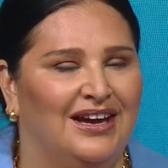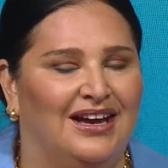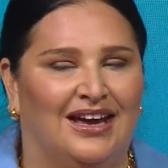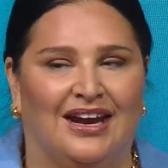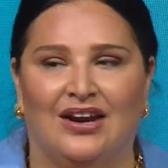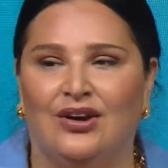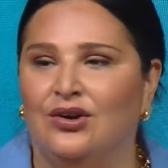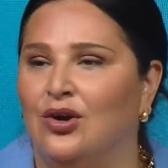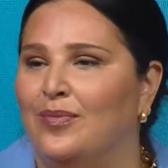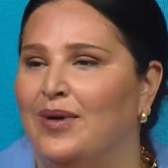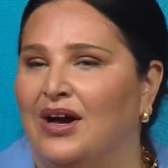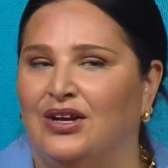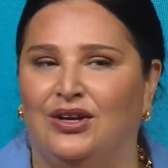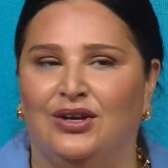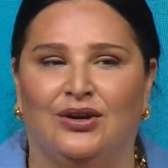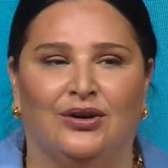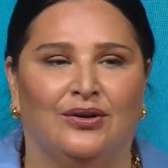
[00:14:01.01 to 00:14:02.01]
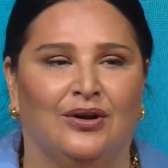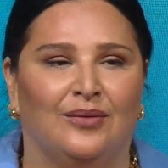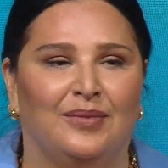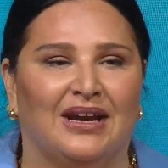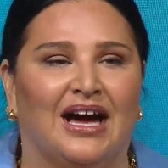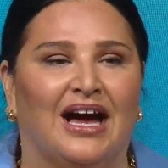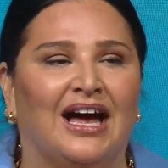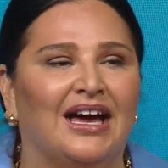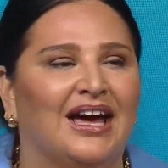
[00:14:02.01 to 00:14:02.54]
And I don't know about you,
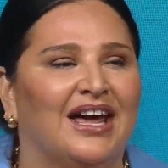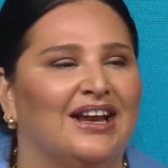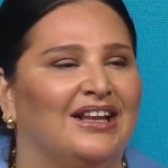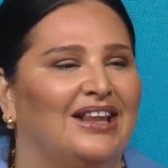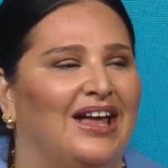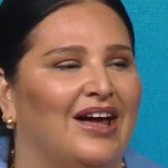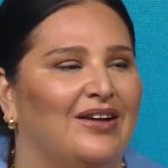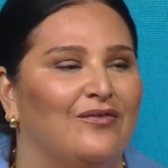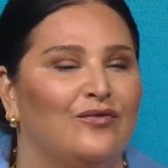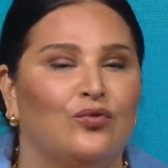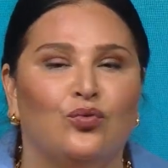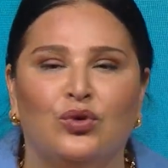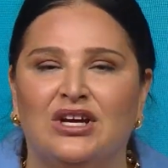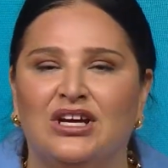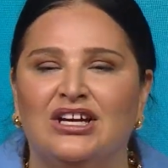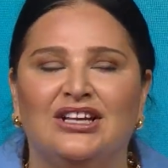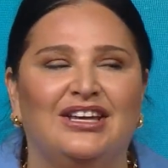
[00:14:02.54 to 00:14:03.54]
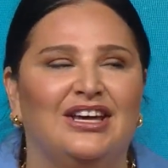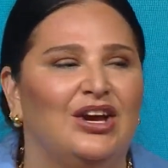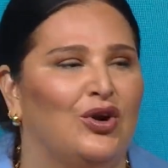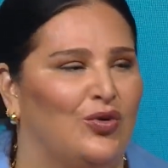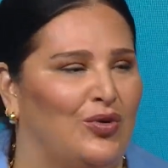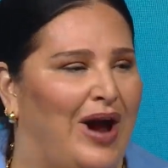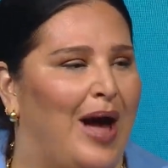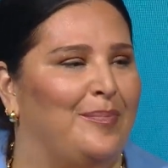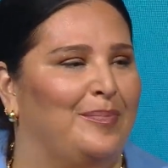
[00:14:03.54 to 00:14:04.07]
but I got a lot of really
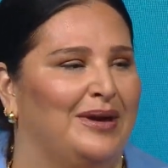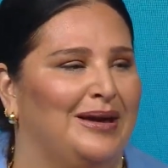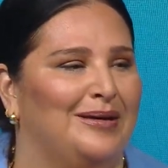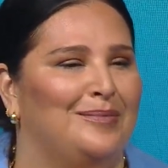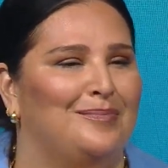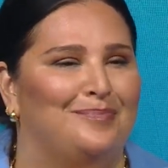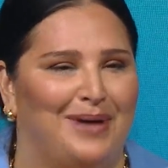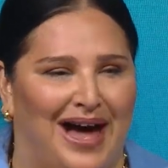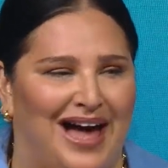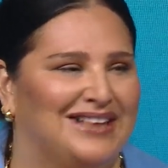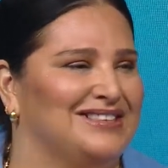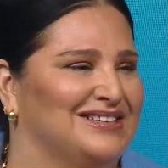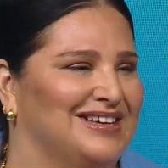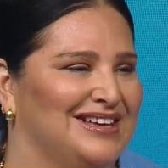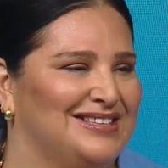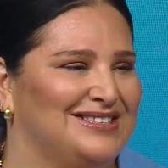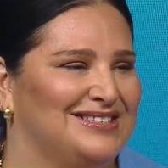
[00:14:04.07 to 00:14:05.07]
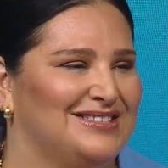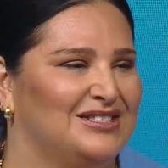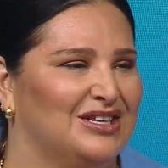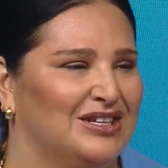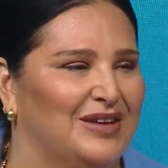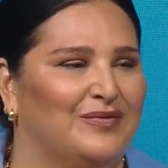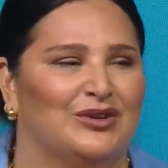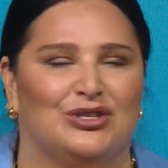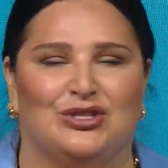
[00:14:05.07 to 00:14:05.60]
crappy baskets
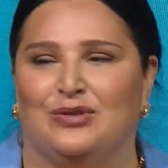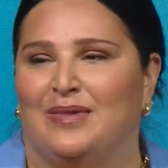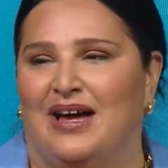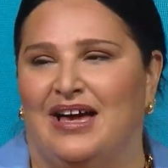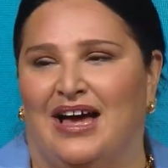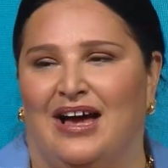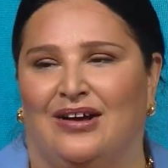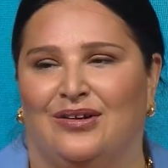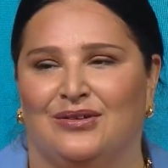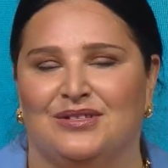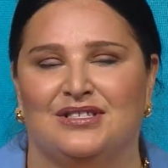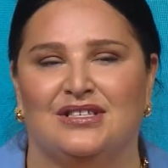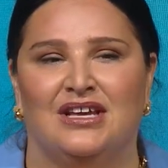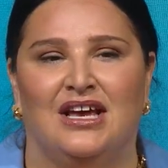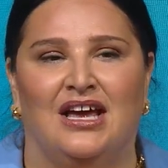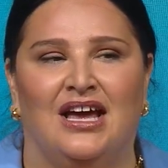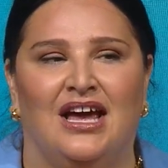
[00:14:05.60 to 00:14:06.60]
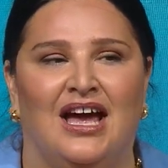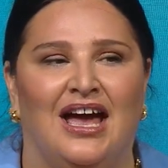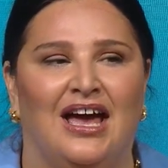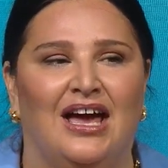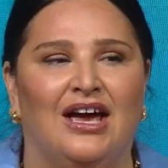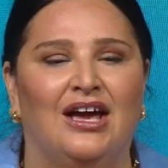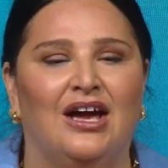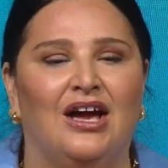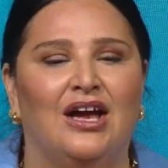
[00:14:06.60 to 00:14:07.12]
delivered to my house.
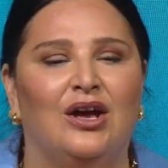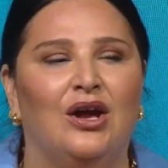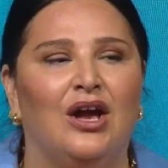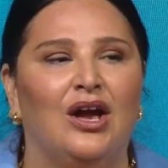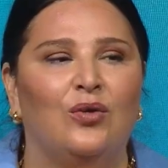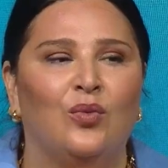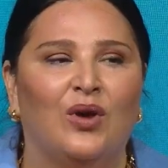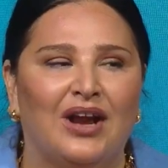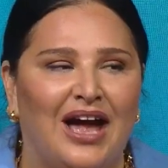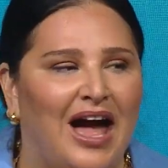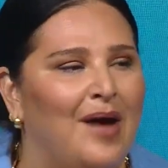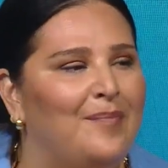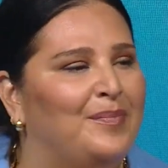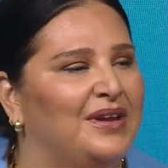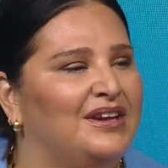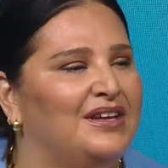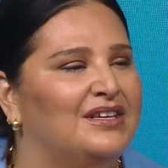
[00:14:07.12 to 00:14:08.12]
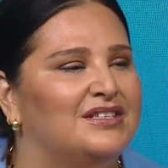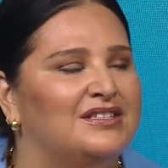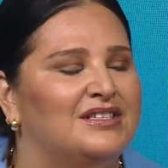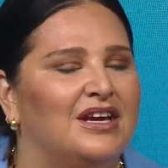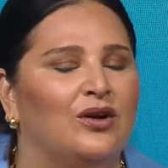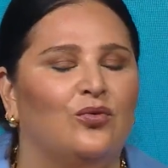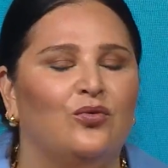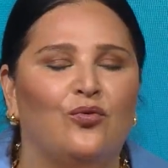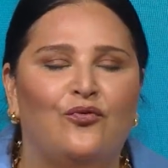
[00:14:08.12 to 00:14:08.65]
And what happened is
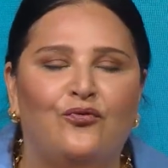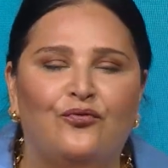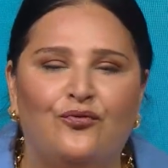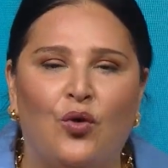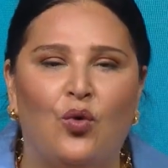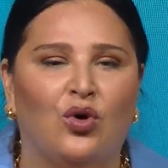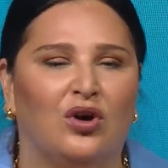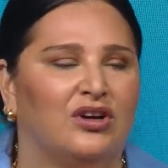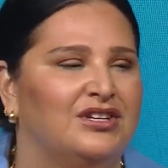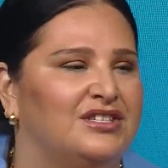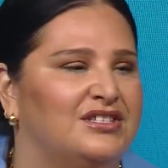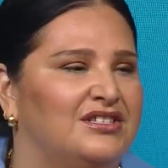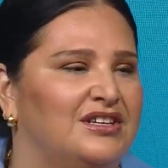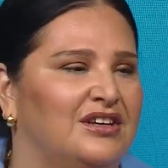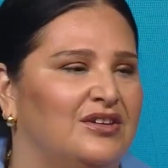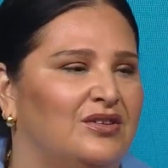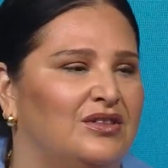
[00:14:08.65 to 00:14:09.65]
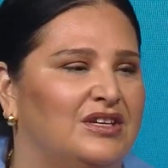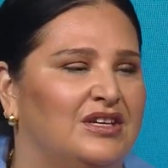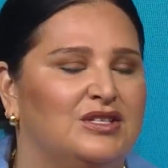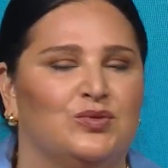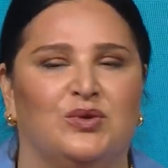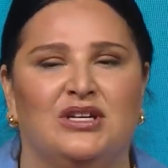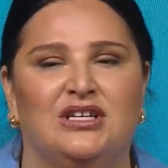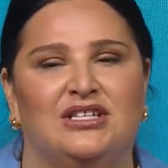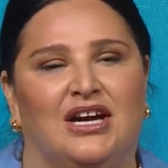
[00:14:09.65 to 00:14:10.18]
it forced these
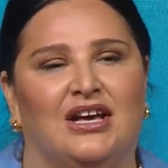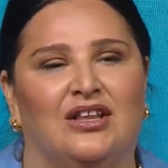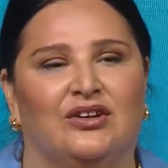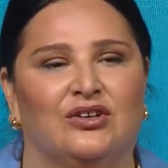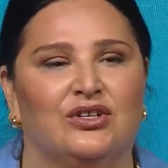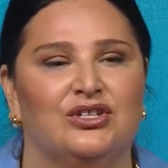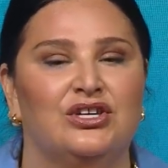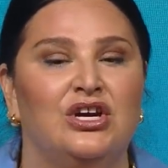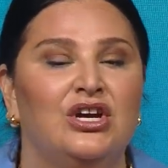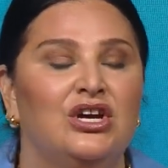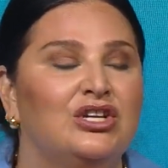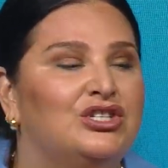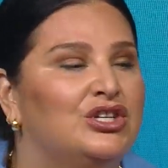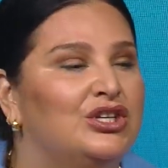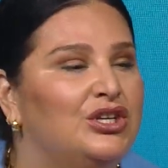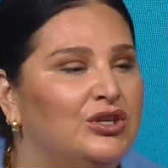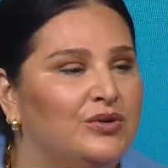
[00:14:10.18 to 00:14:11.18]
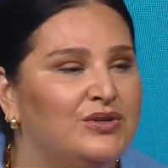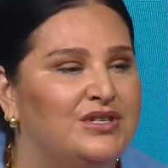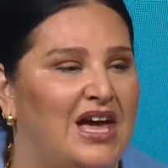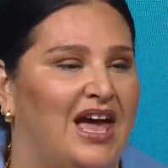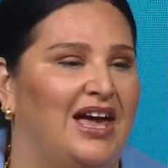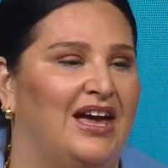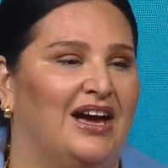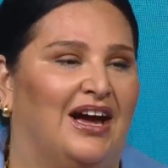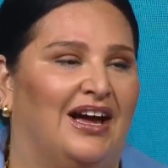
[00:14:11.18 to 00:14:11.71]
retailers to use
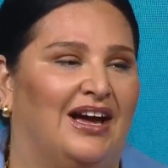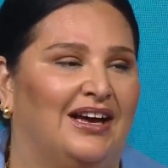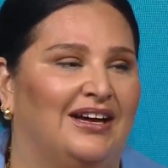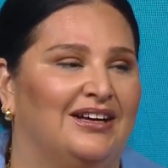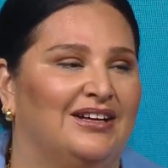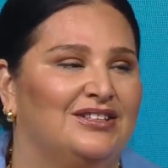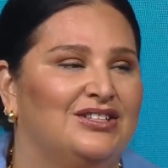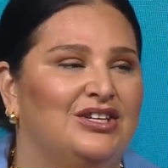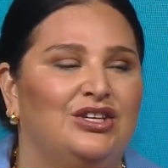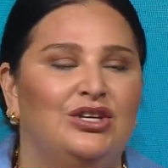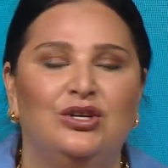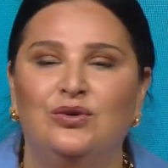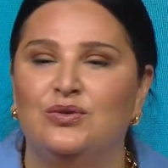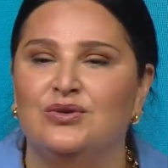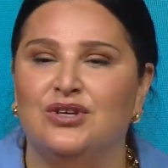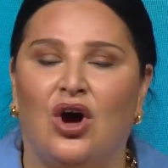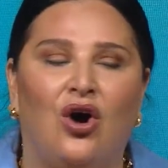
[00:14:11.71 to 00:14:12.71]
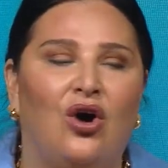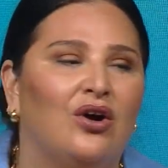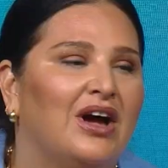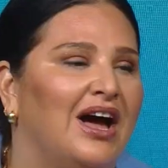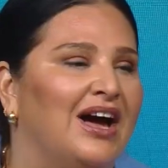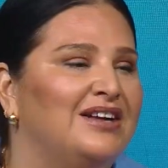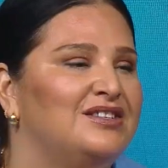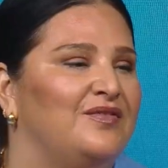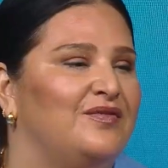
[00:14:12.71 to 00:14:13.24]
AI, to use all
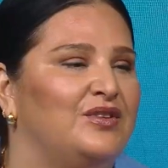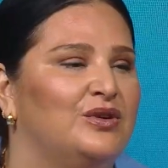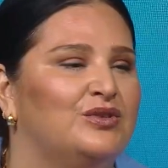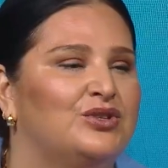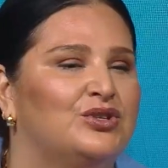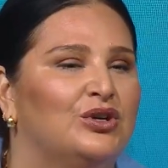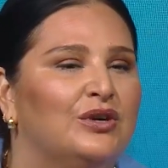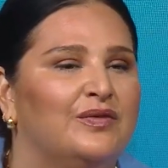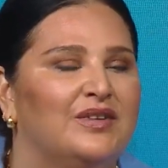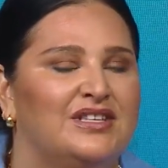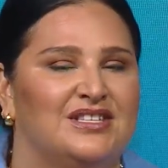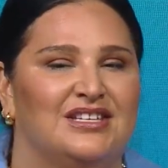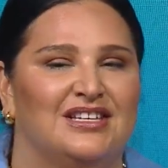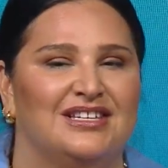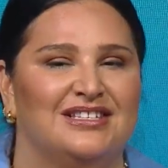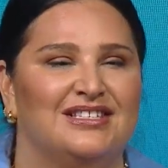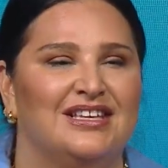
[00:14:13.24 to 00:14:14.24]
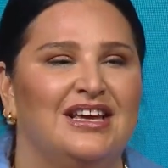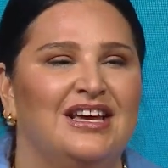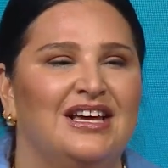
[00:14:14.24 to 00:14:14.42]
kinds of new services